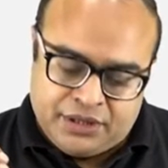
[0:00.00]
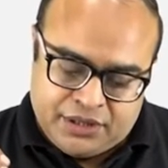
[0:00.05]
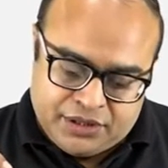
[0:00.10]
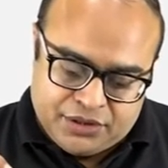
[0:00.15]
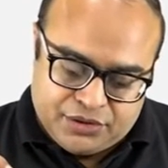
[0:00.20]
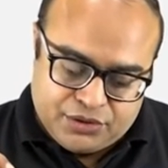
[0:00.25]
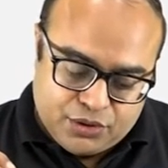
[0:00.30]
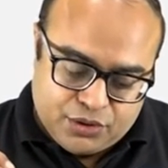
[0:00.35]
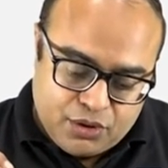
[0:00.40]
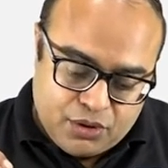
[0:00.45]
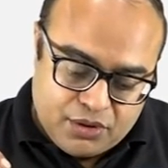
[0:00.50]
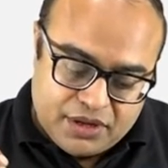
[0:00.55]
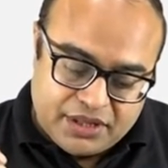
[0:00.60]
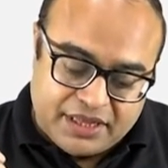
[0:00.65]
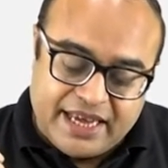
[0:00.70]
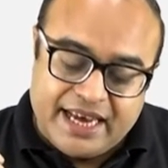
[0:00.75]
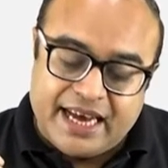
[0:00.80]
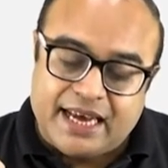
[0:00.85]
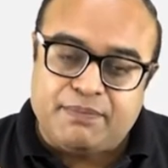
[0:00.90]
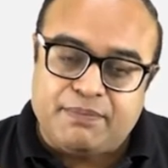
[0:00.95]
So,
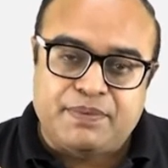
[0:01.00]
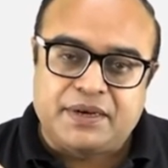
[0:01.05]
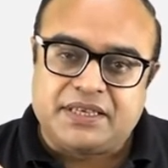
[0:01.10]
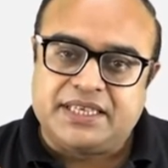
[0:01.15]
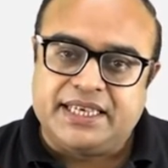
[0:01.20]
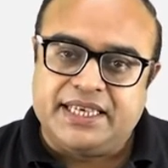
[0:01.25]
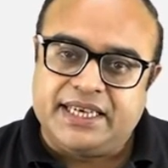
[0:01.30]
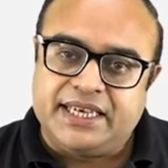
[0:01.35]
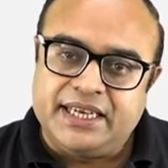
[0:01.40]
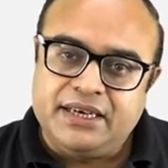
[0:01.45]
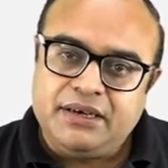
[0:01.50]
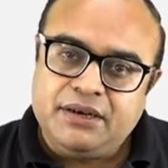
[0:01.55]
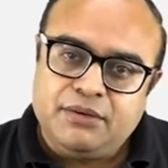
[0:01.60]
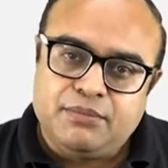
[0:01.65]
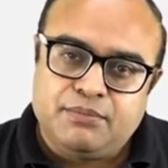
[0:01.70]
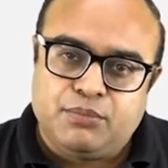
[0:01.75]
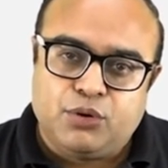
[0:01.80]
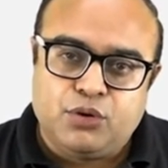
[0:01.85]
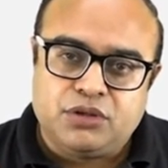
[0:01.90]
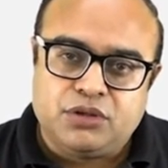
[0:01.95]
they are present in
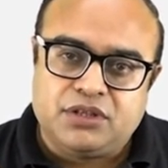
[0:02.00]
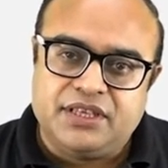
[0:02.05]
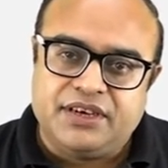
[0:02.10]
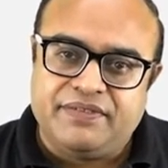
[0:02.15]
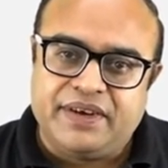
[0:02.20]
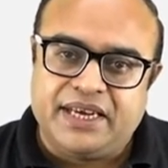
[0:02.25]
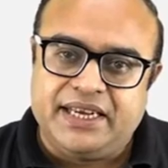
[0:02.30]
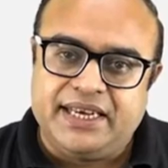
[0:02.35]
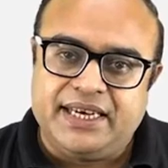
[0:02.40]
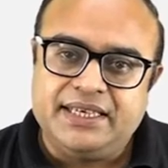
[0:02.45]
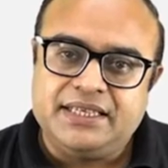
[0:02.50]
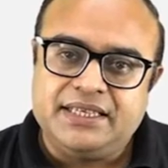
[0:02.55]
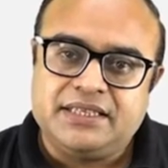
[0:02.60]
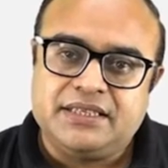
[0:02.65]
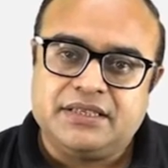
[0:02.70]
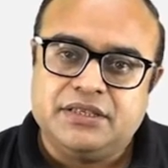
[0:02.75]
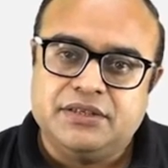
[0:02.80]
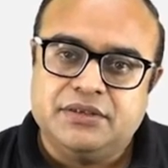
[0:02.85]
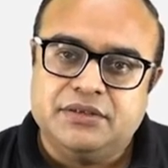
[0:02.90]
both the variants.